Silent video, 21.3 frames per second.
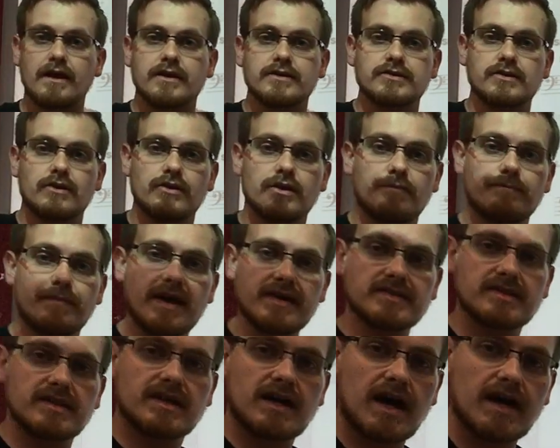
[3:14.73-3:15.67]
So the
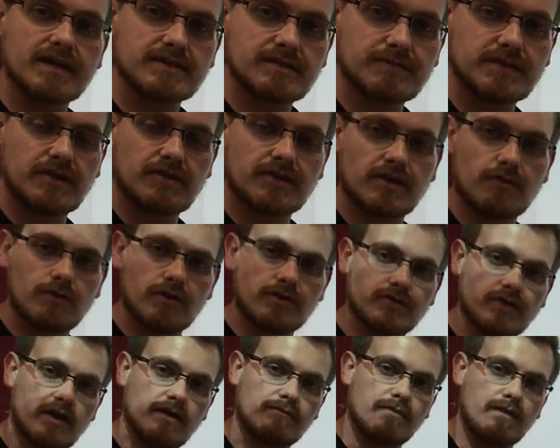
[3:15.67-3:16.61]
basic concept here that we're
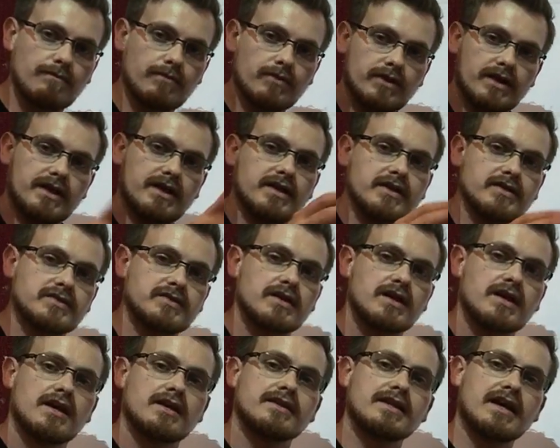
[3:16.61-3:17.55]
trying to remember is
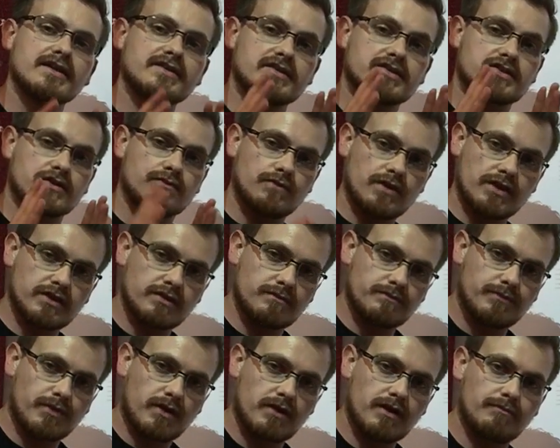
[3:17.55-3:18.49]
not just the
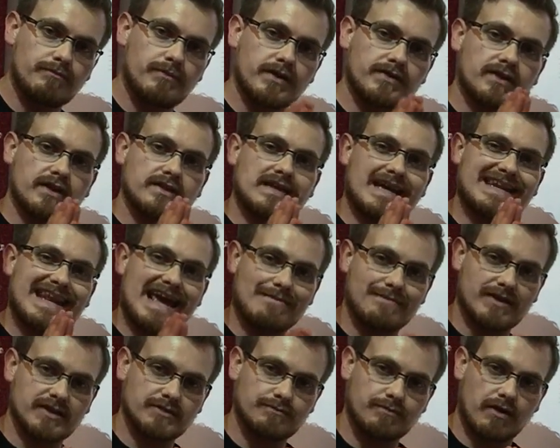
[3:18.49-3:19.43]
rhythm part, but the
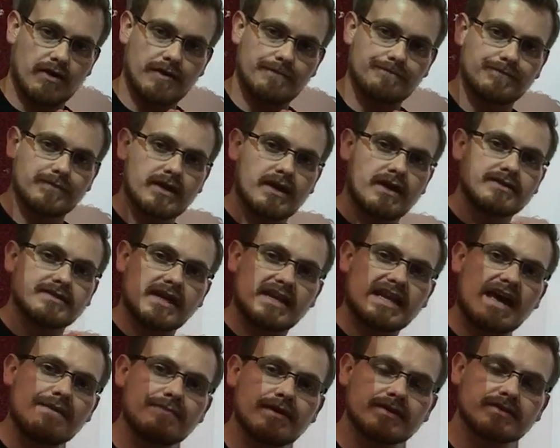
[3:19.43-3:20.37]
dynamics part.
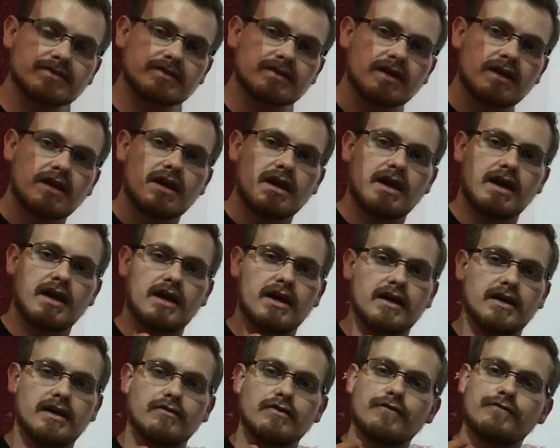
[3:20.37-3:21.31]
Dynamics,
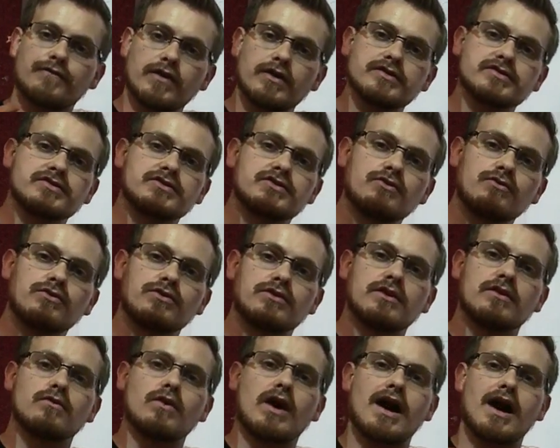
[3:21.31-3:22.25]
it refers to
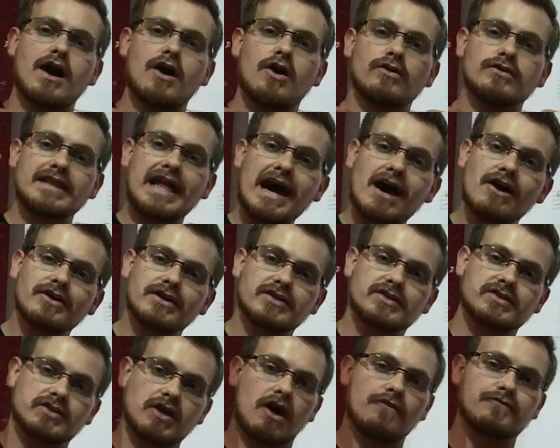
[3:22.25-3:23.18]
how loud
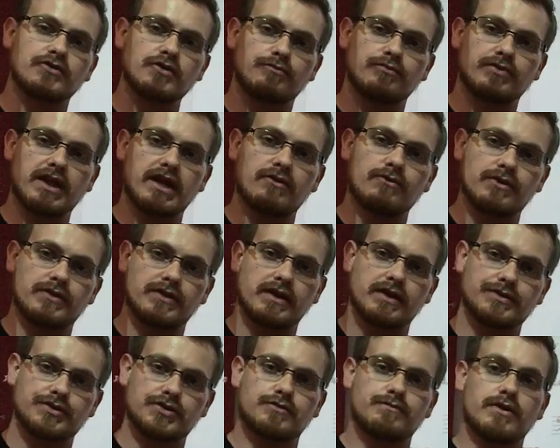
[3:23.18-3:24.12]
and soft you play with the
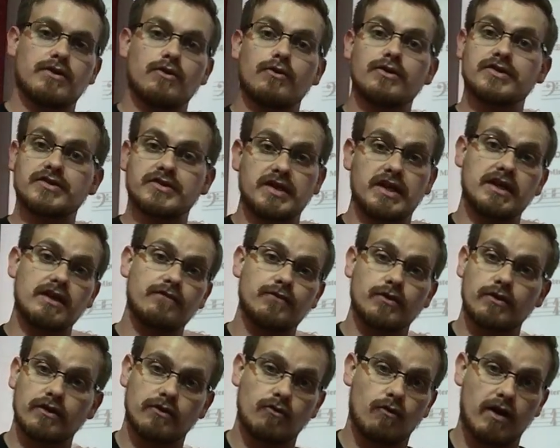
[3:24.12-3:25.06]
instrument or sing if
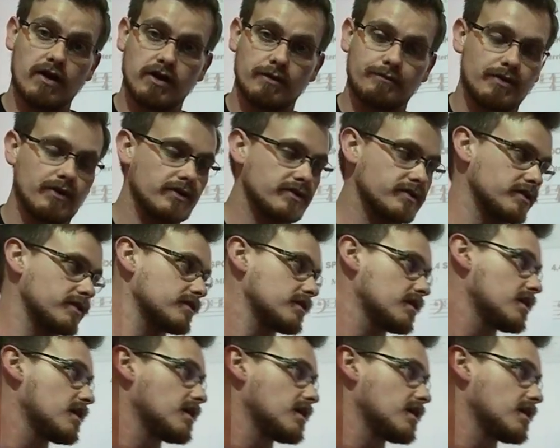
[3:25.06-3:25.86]
you're a choir person.